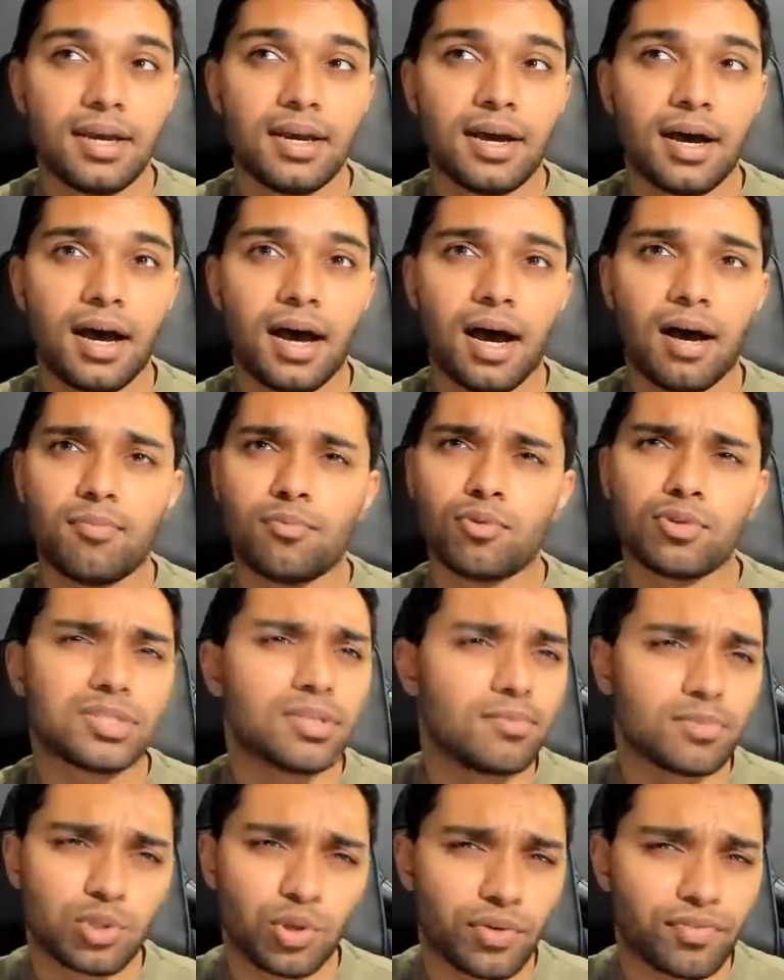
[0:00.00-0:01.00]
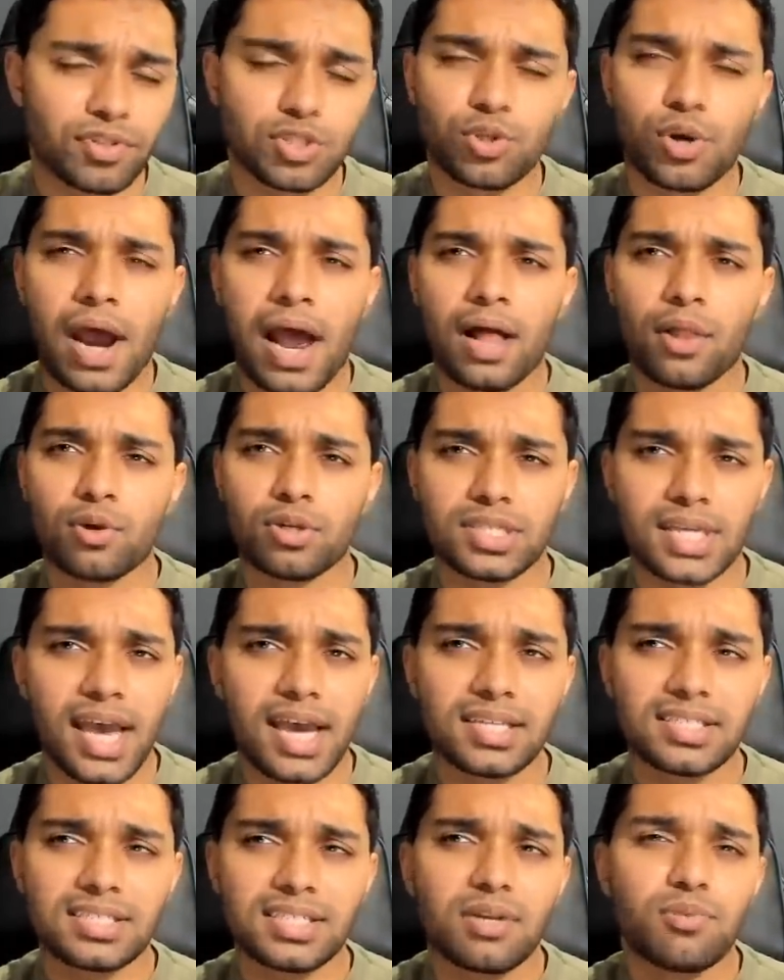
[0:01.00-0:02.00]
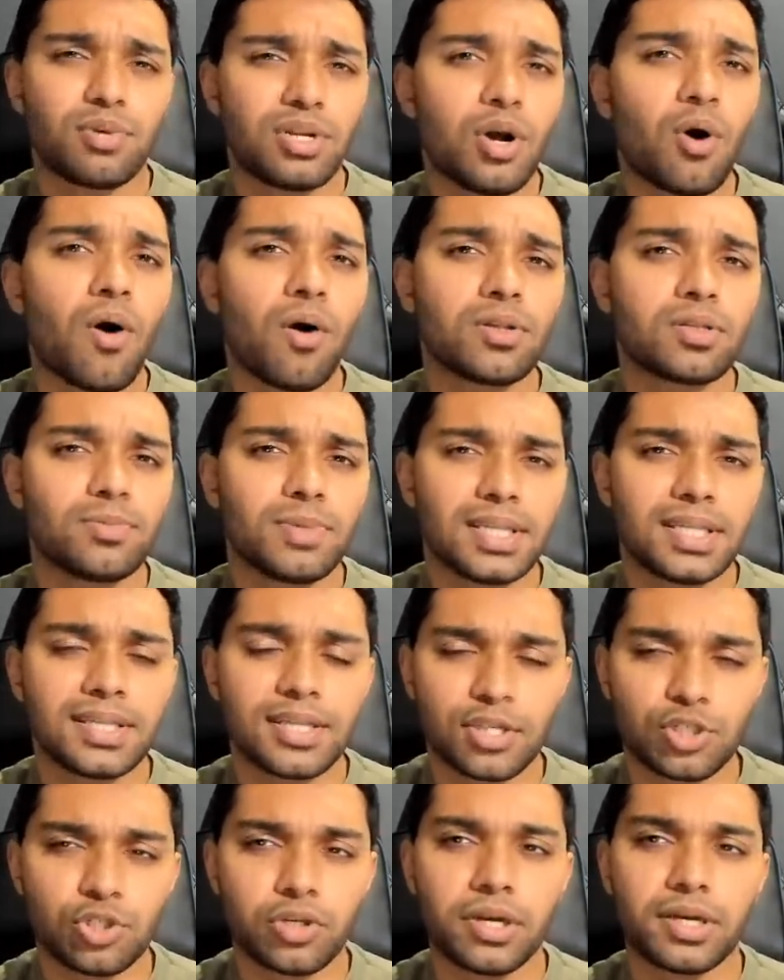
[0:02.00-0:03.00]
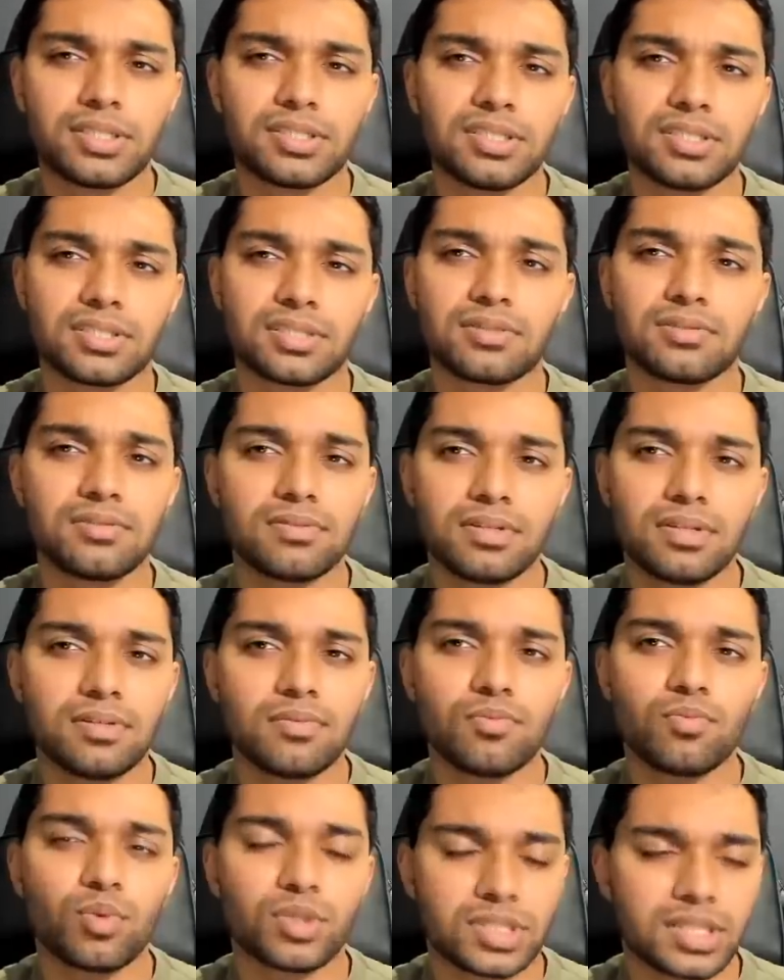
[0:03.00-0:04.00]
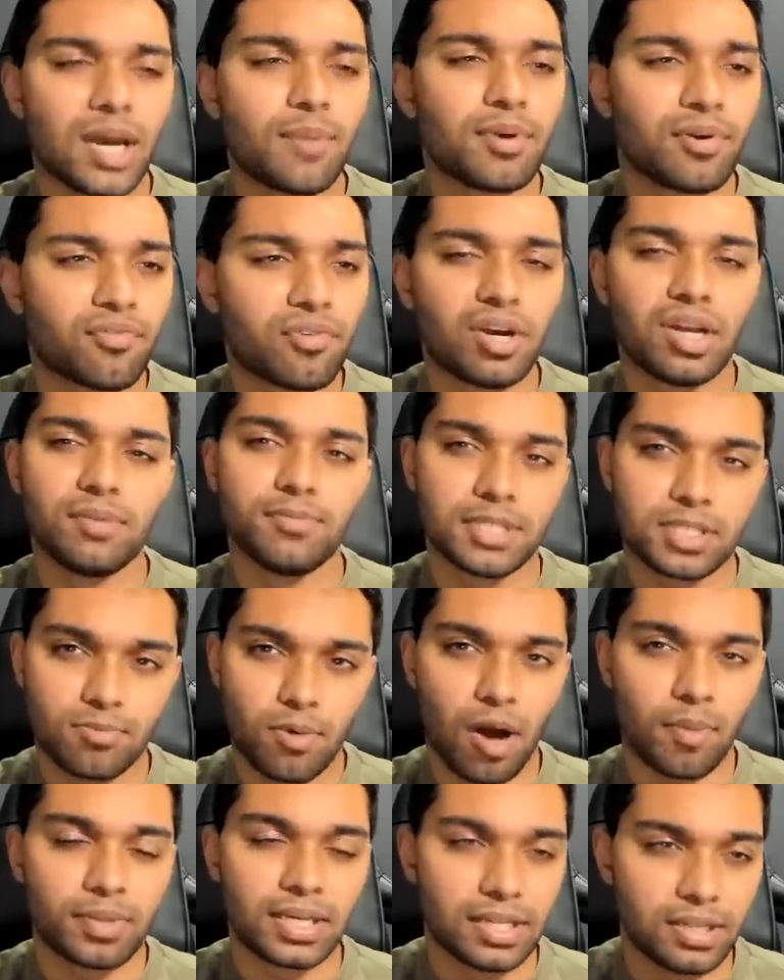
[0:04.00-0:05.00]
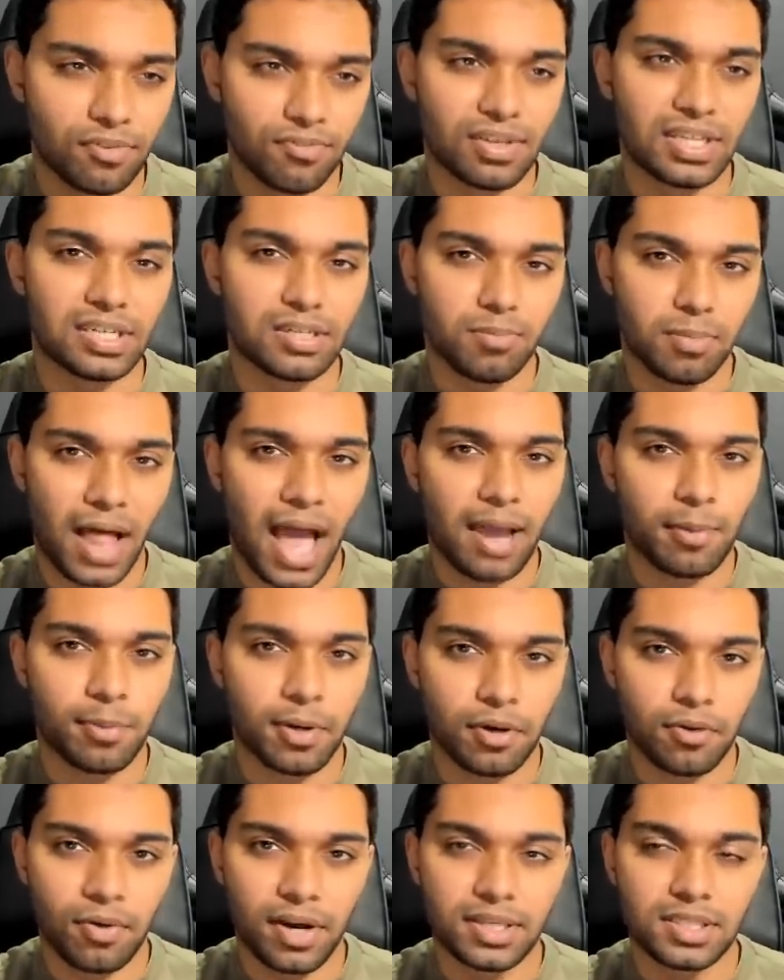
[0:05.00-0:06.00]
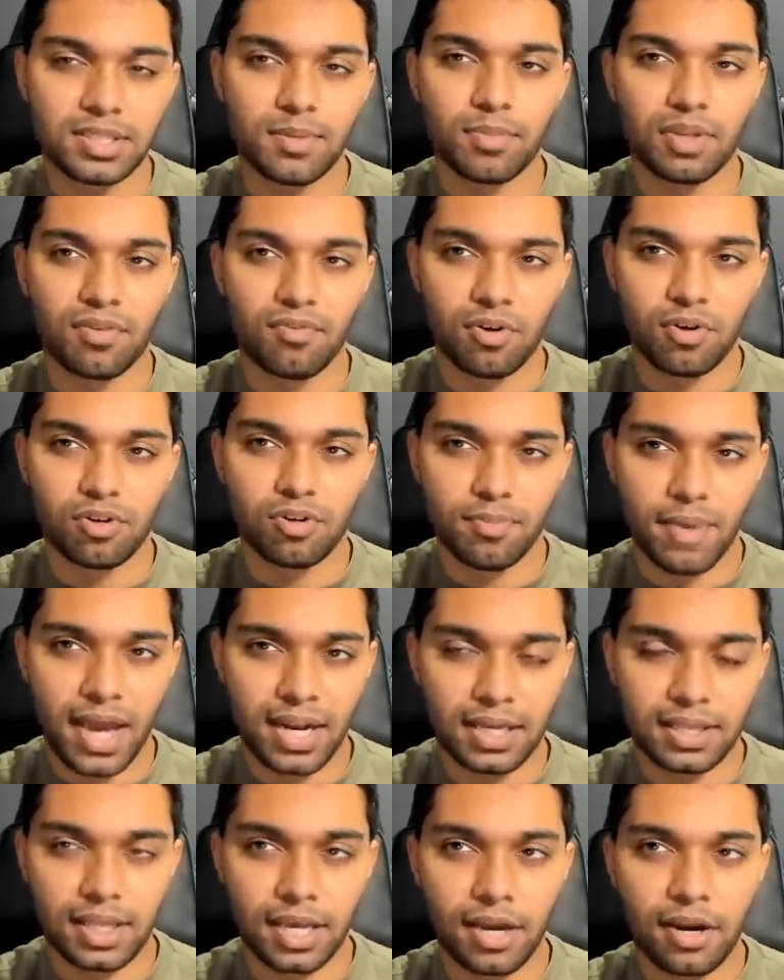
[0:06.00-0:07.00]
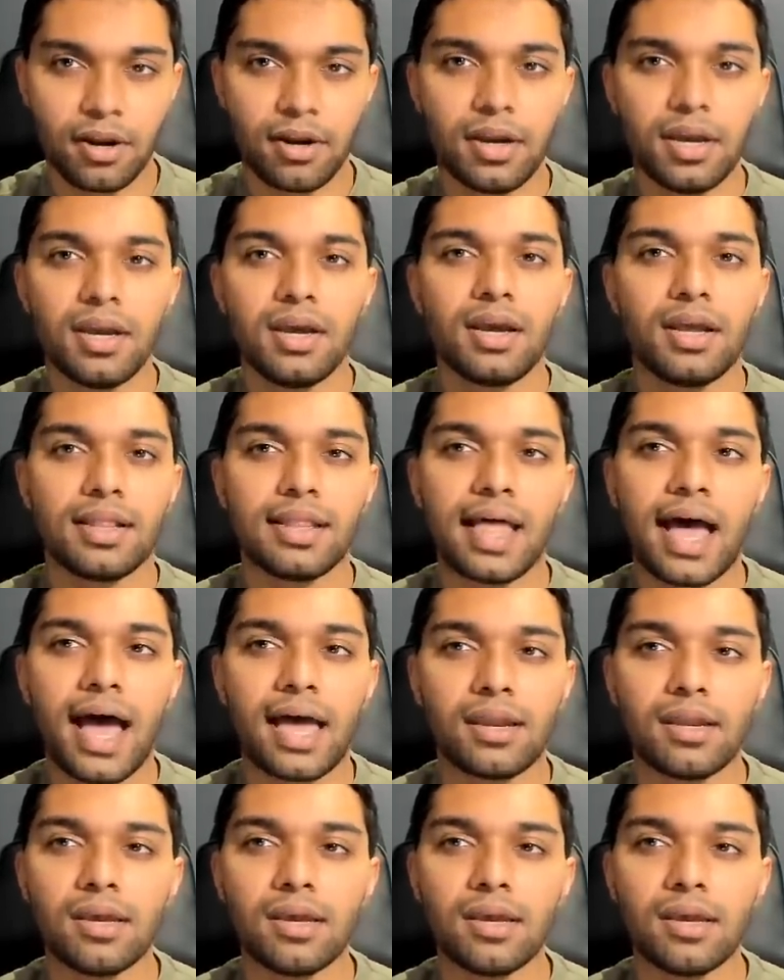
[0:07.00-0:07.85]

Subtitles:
Or some sort of a trial or test. And we know ultimately that what's coming for him is probably a defeat to Blackbeard, right? Something very dramatic there that